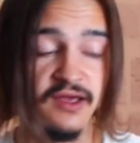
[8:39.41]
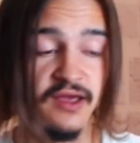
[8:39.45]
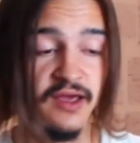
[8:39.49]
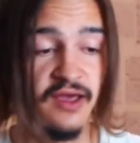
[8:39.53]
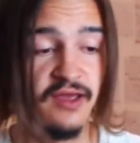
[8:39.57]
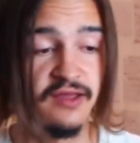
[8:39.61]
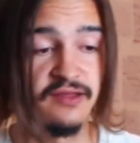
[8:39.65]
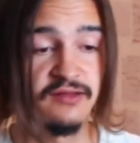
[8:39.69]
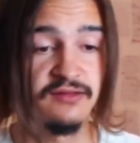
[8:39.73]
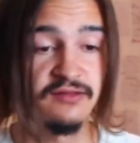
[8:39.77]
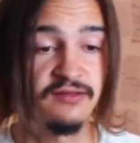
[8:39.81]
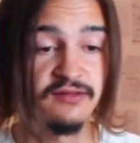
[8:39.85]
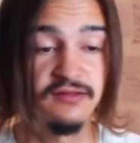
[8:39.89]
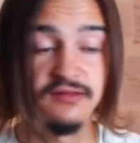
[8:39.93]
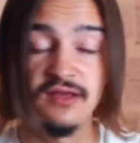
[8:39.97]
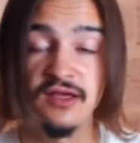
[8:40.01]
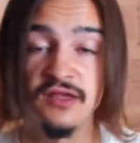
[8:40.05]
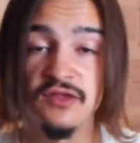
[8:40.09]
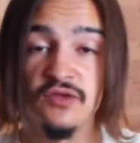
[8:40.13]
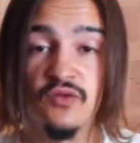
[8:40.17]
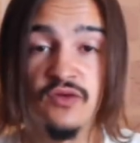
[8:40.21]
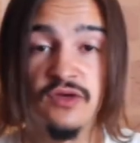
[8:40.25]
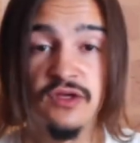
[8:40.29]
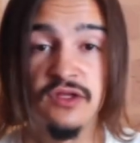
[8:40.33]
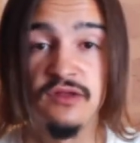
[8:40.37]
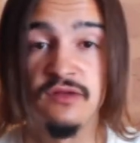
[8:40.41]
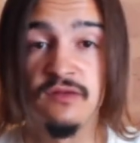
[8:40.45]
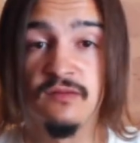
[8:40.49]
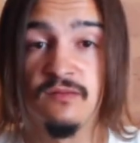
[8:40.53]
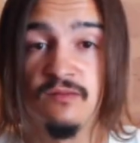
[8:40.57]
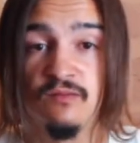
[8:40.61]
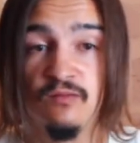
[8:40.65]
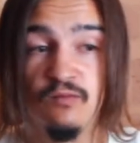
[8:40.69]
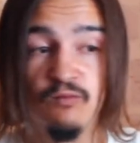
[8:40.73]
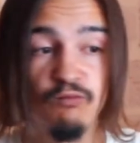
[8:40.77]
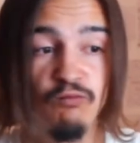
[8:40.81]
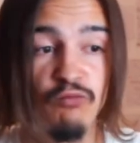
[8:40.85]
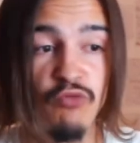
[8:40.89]
and that
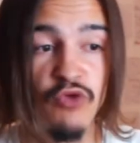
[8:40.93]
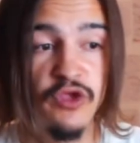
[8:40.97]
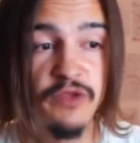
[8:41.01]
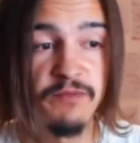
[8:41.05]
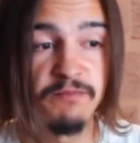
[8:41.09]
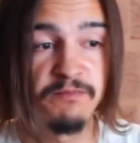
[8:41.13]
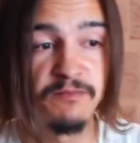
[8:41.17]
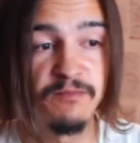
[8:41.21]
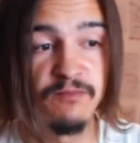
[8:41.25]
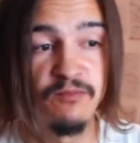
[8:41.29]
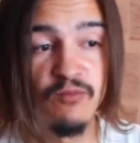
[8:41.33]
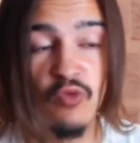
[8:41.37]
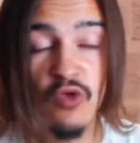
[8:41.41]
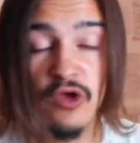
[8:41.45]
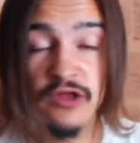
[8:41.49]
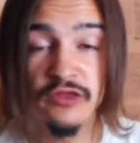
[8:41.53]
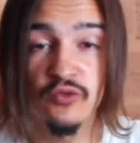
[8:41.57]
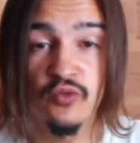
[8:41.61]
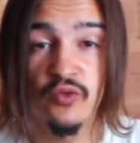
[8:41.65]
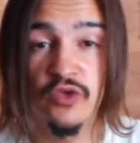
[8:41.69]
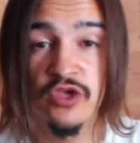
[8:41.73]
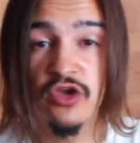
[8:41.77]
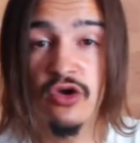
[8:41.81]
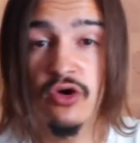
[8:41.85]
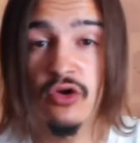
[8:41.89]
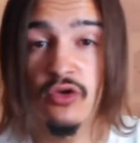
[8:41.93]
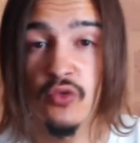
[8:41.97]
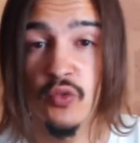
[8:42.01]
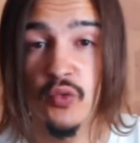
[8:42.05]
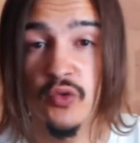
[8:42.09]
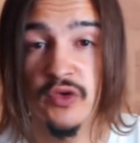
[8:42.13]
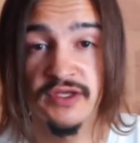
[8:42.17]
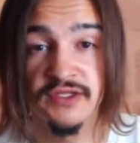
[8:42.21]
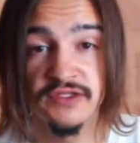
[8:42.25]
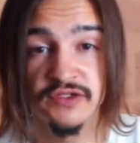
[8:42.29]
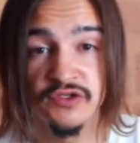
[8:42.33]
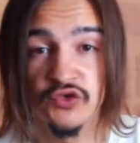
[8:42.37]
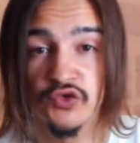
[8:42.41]
what we
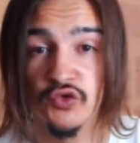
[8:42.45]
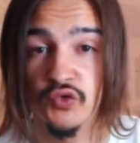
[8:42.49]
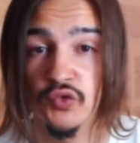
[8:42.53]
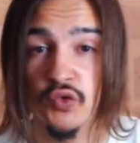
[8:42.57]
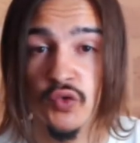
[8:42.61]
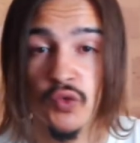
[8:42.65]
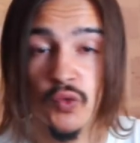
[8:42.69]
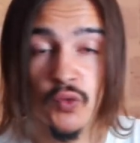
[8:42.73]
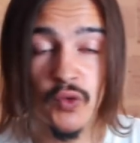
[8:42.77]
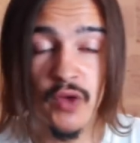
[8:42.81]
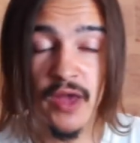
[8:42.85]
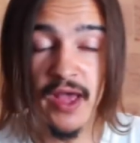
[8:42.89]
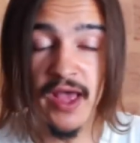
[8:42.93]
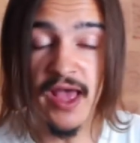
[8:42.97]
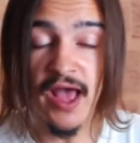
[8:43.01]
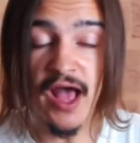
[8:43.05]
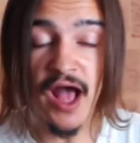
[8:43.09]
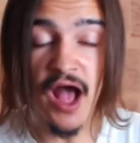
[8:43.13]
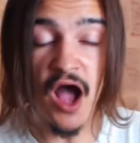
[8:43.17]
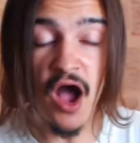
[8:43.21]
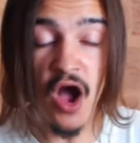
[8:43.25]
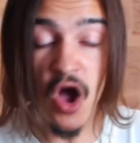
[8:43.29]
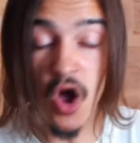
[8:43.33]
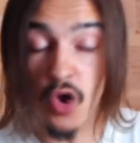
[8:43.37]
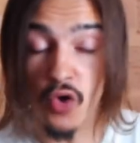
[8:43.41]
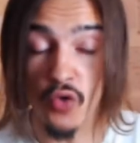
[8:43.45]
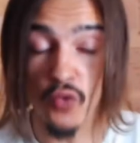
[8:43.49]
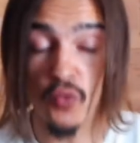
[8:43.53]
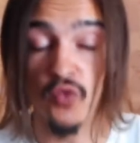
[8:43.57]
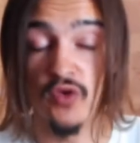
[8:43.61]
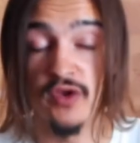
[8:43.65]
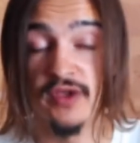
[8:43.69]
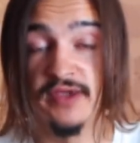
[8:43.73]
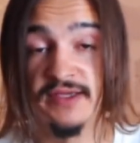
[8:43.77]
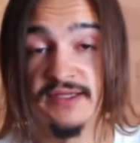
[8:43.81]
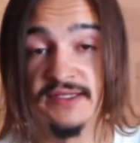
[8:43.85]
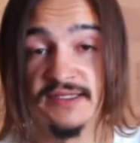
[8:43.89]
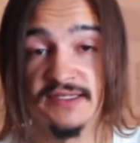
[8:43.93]
always do,
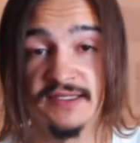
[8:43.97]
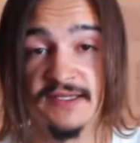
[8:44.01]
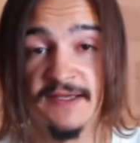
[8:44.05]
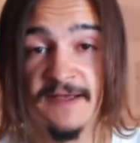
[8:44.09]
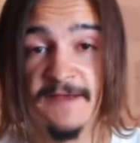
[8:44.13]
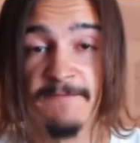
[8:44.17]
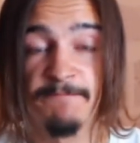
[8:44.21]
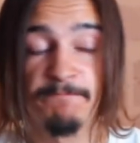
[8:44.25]
always,